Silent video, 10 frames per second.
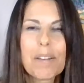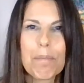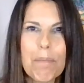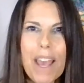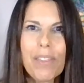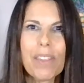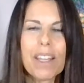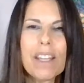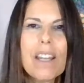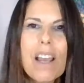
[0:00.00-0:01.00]

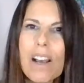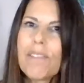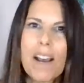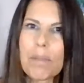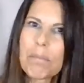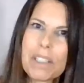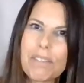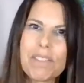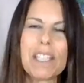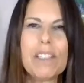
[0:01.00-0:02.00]
method of
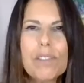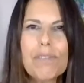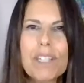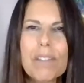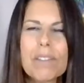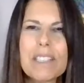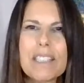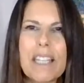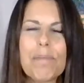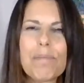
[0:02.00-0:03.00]
uplifting your
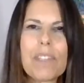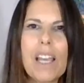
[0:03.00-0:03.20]
frequency.